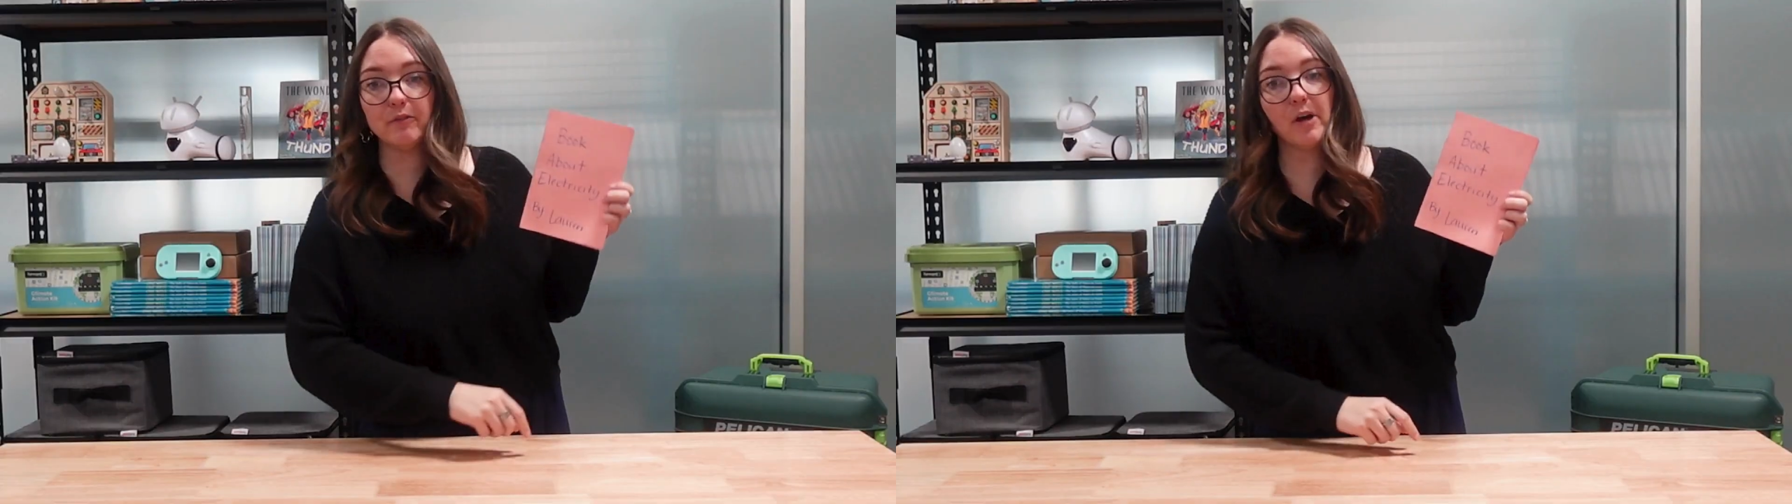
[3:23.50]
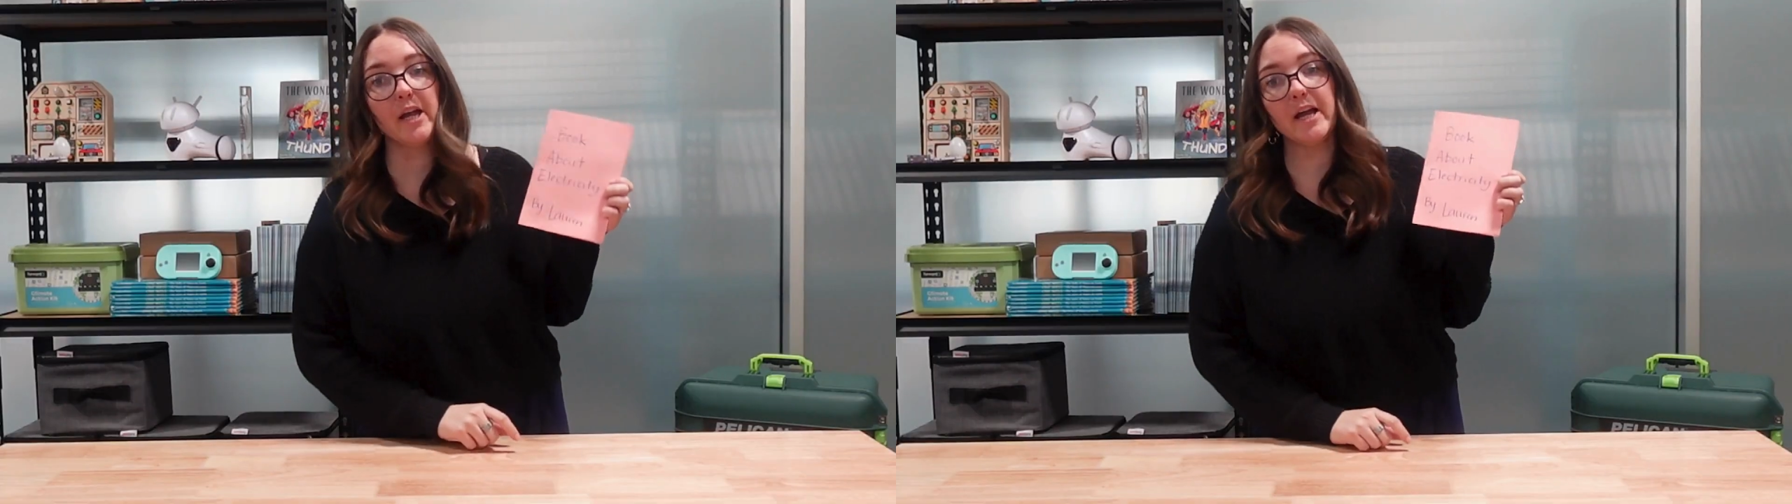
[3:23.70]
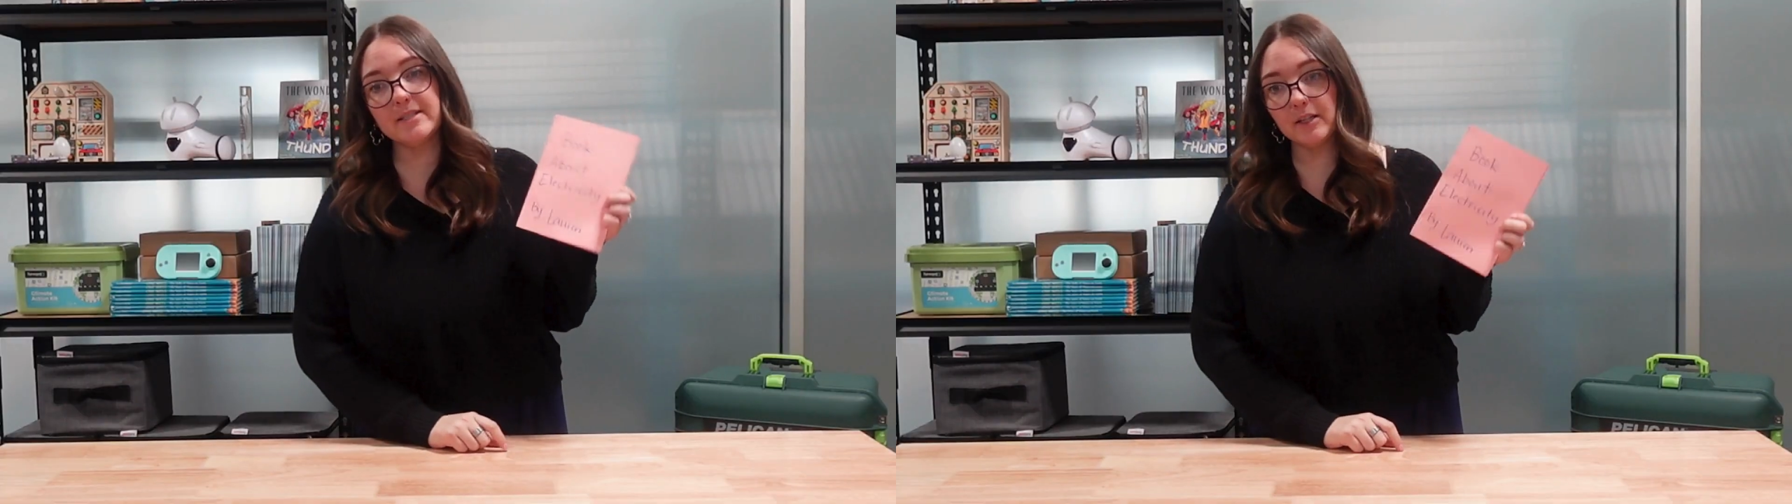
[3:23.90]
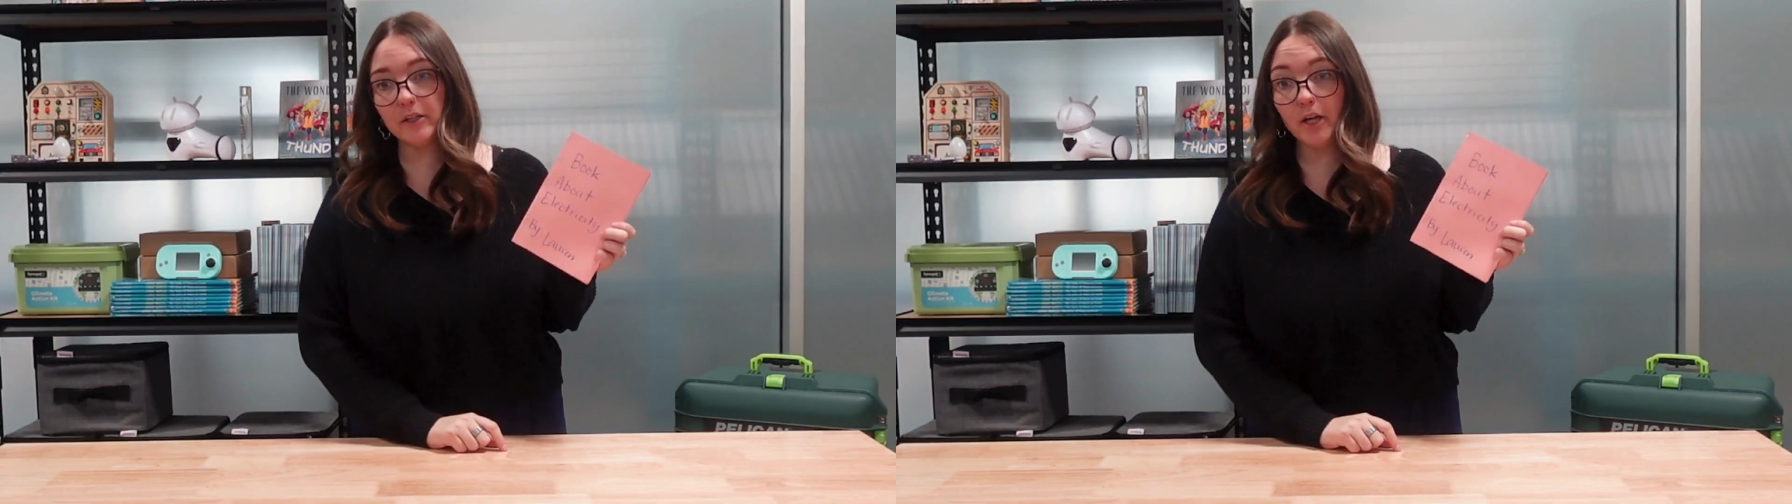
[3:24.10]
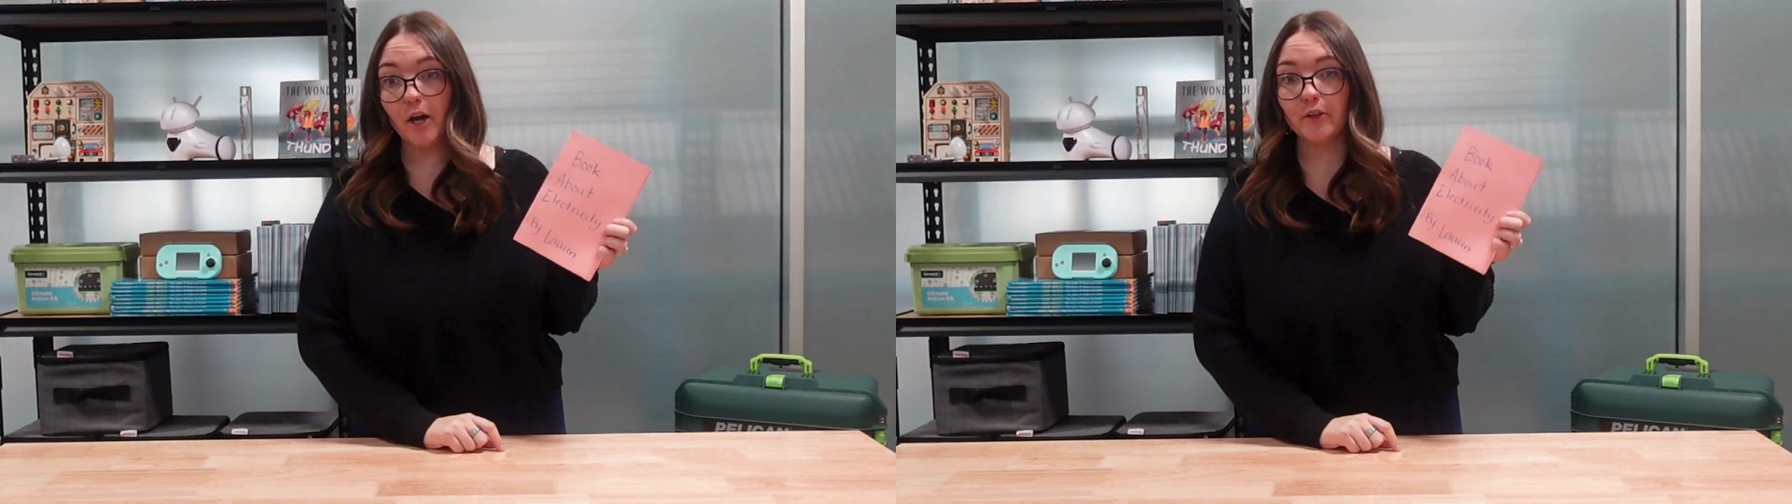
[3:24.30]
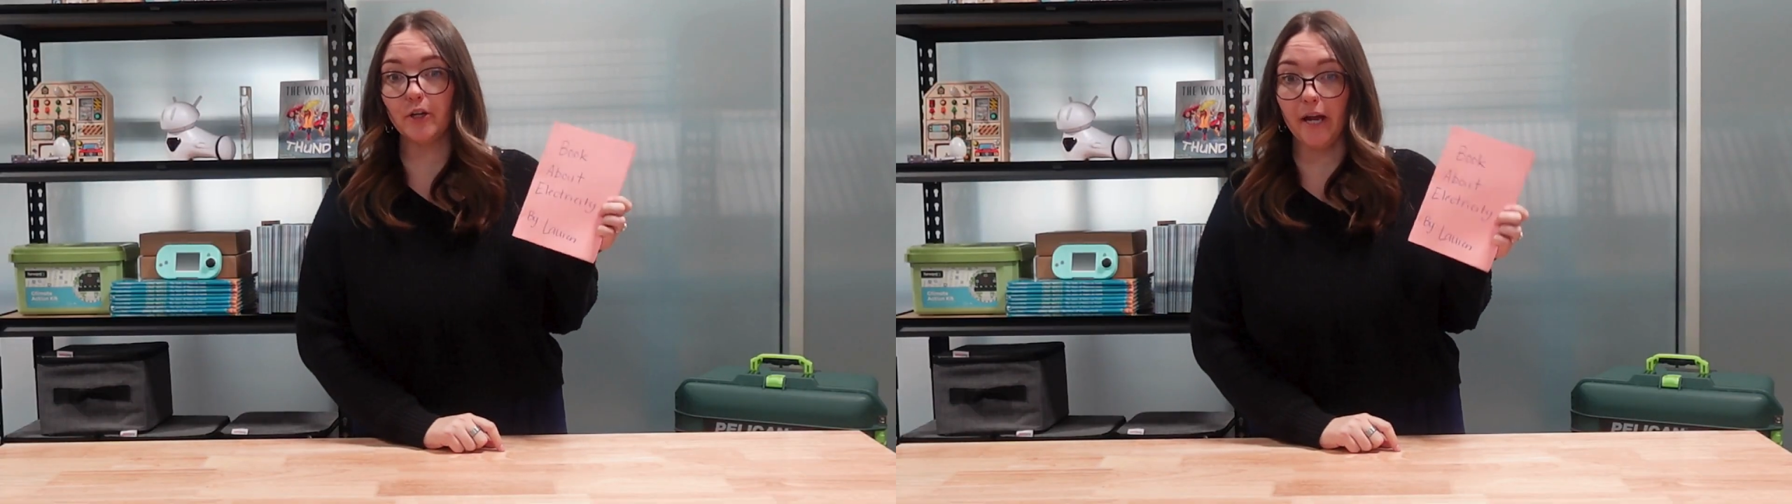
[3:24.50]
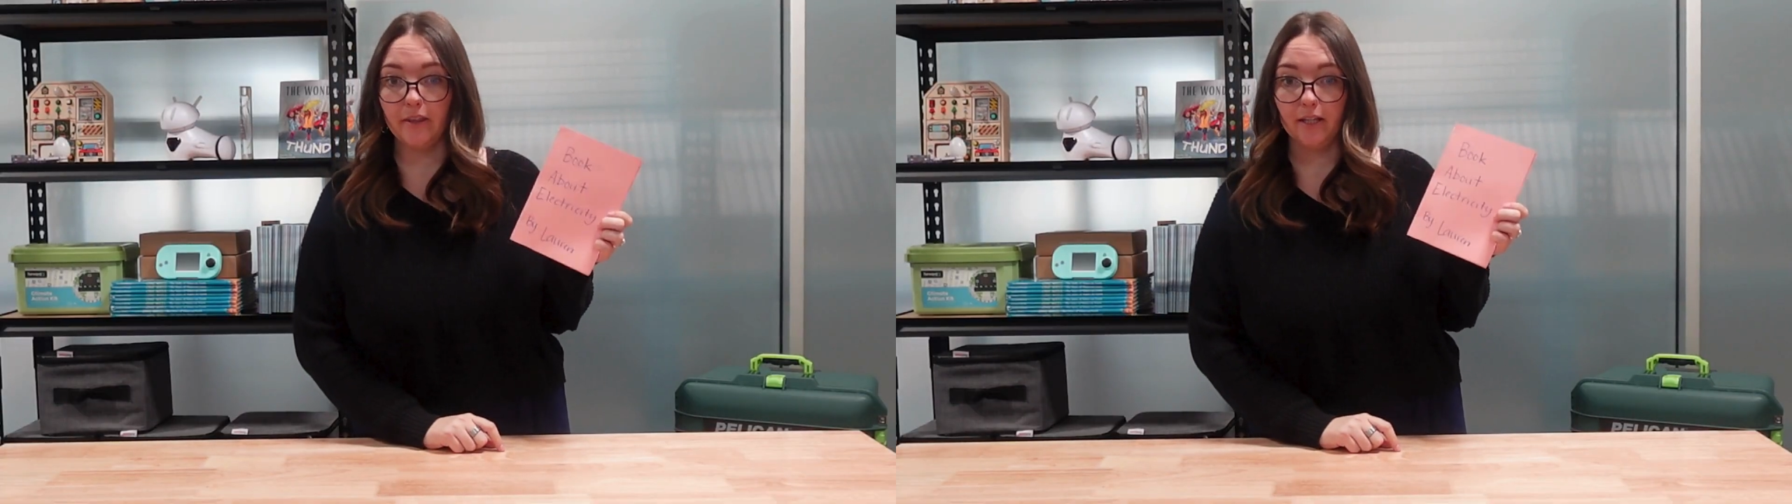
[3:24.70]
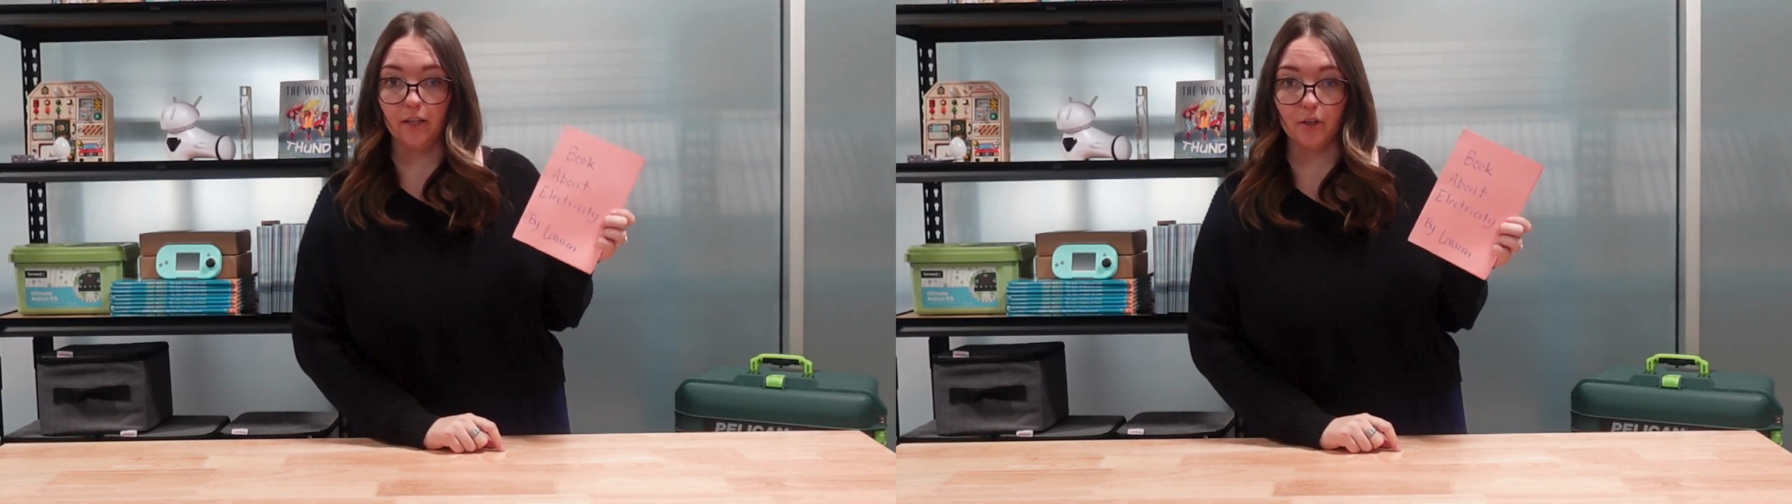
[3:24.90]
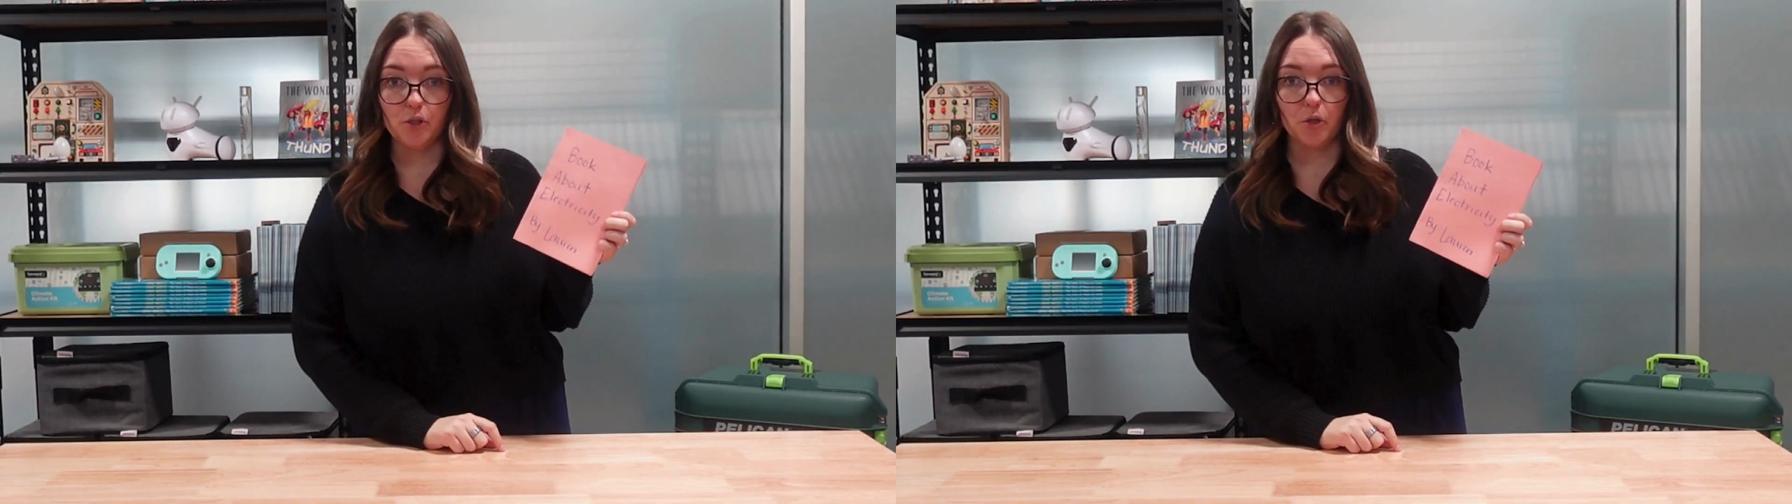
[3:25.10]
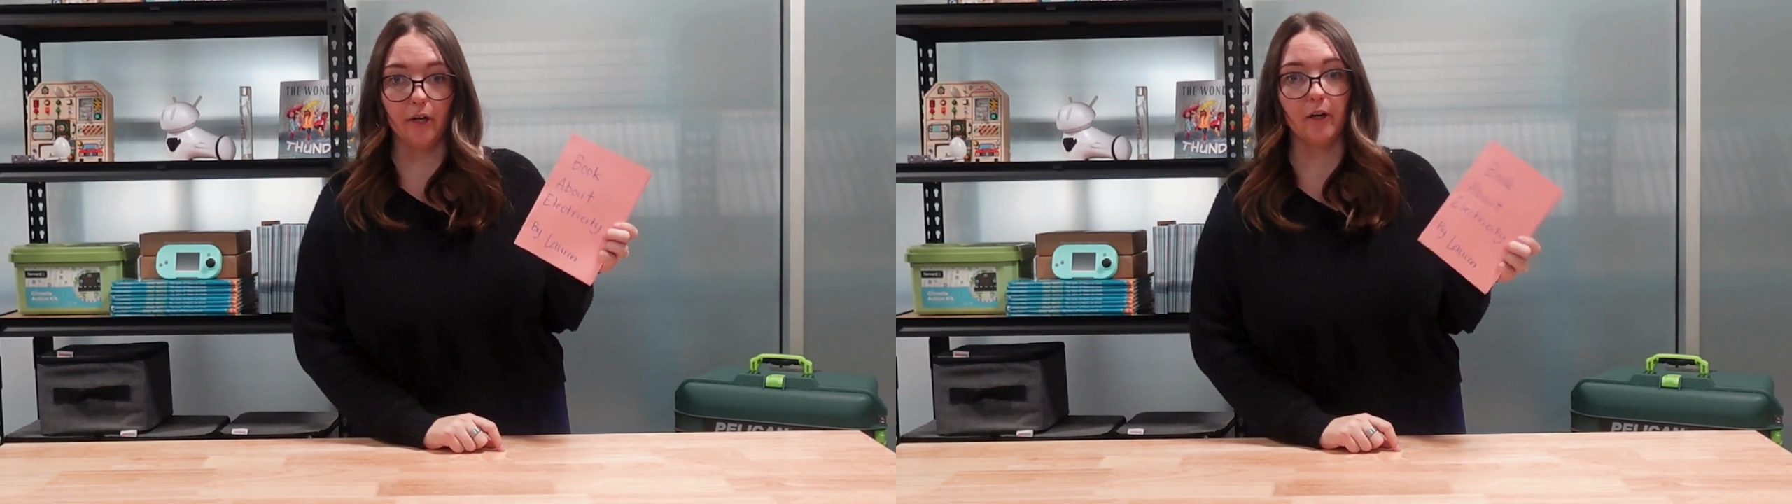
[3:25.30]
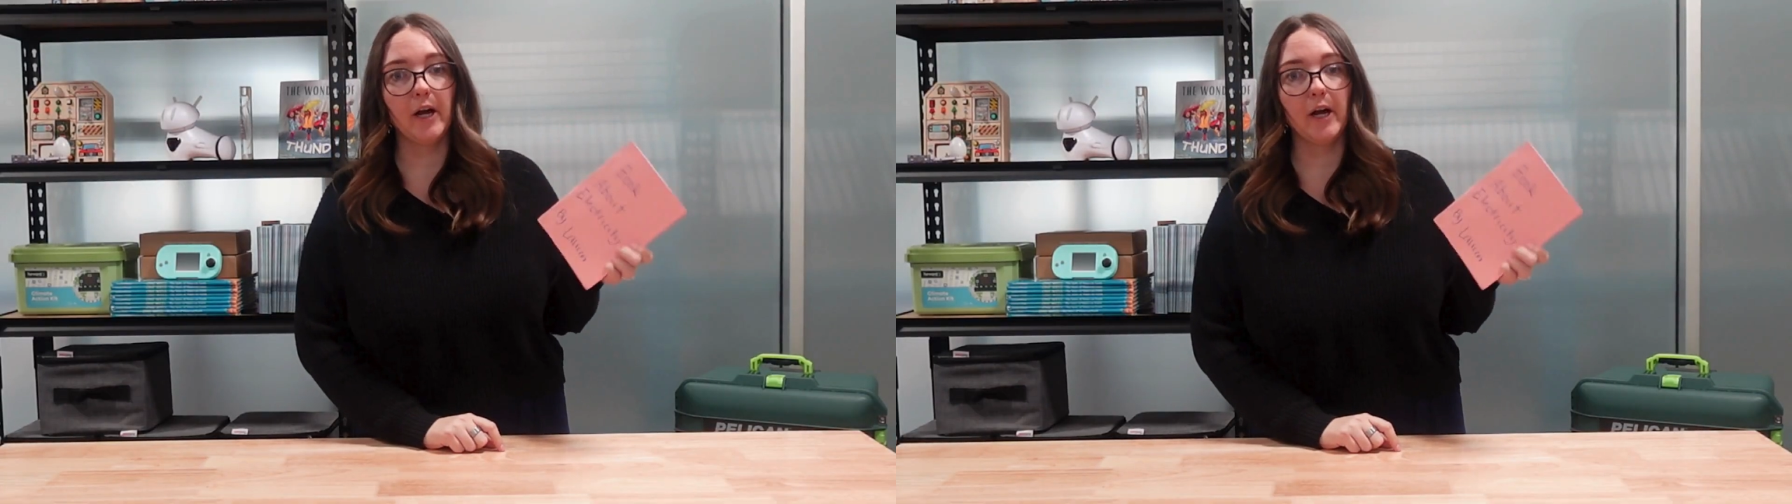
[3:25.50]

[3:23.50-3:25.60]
front as they're the author and the illustrator,